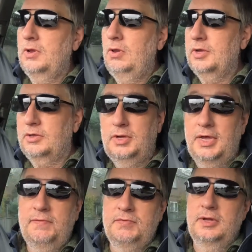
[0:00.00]
like I
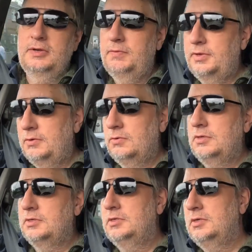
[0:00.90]
have done in
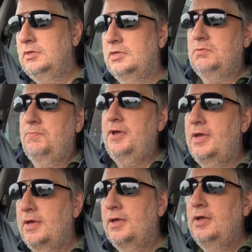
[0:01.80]
order to do this
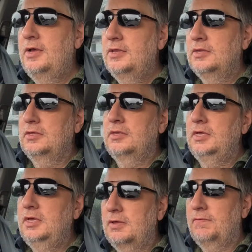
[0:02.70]
repair, that
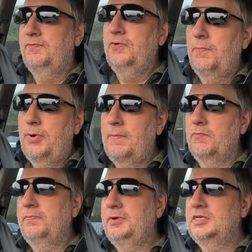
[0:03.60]
the fuel
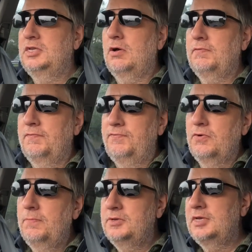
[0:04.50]
pump would be starved of
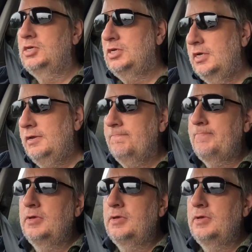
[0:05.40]
fuel potentially.